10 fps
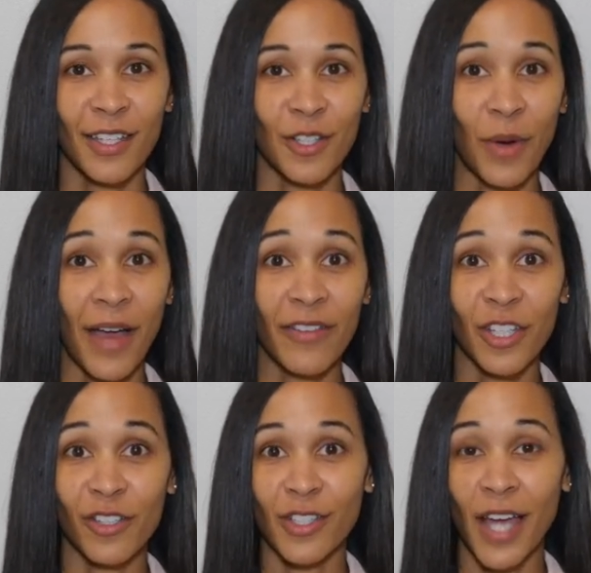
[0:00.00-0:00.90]
So having
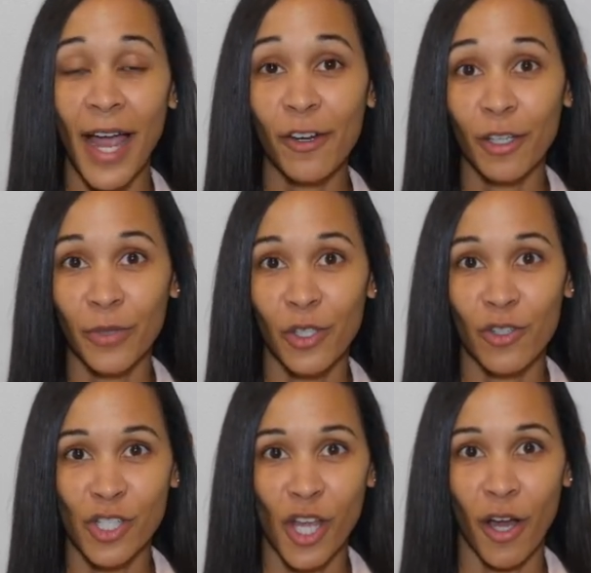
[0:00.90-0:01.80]
your entire
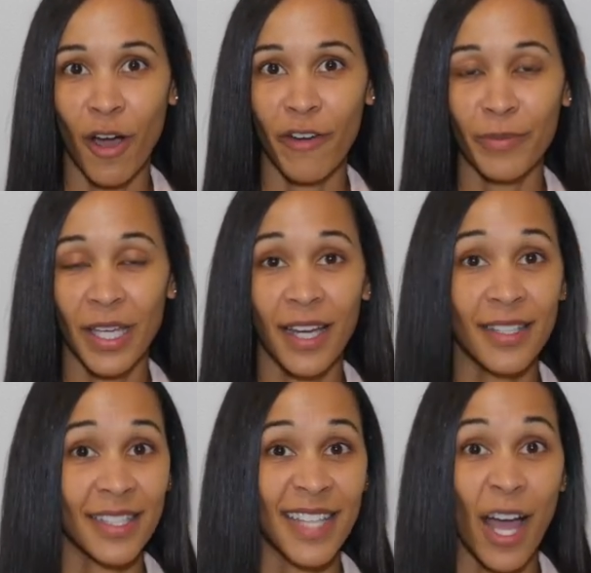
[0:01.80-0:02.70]
computer shut off
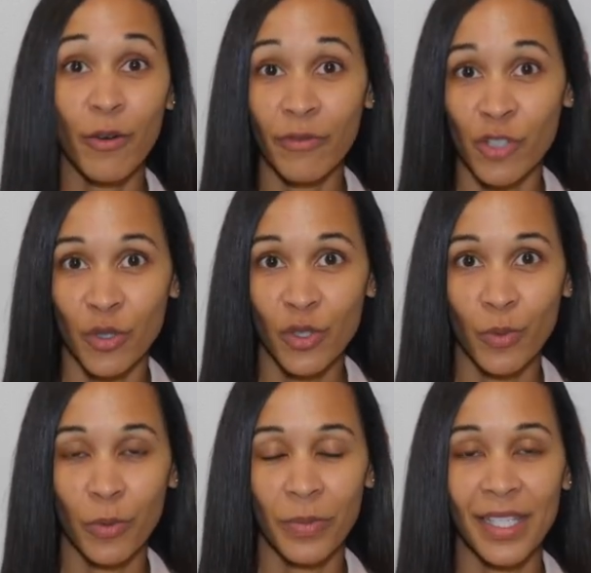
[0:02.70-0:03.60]
because it's out of
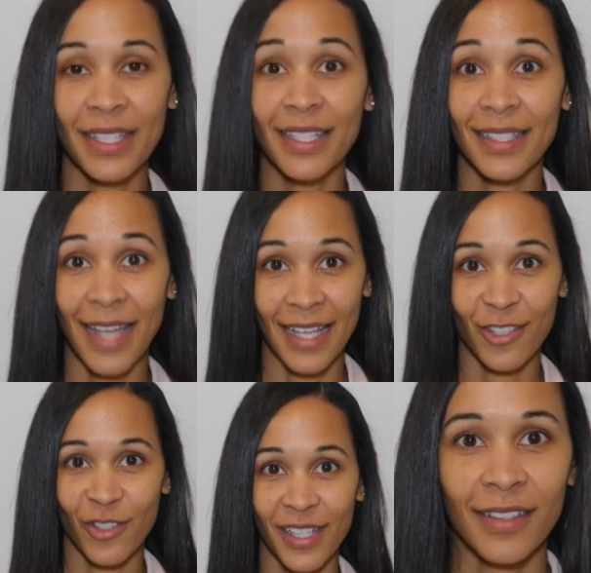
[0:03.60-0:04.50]
juice would be
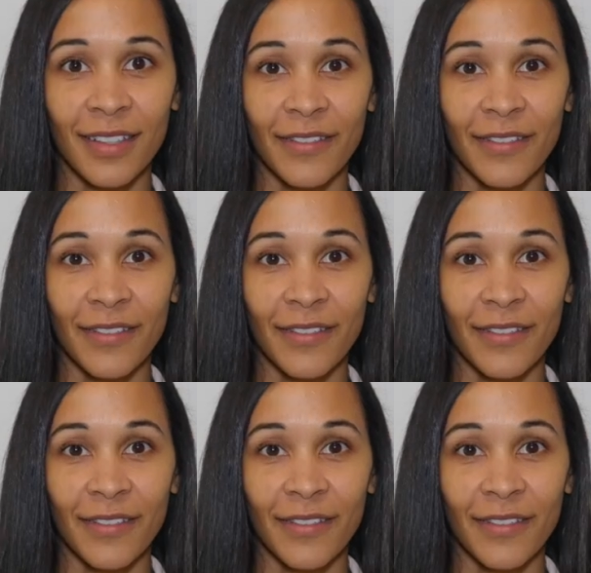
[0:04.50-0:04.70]
disastrous.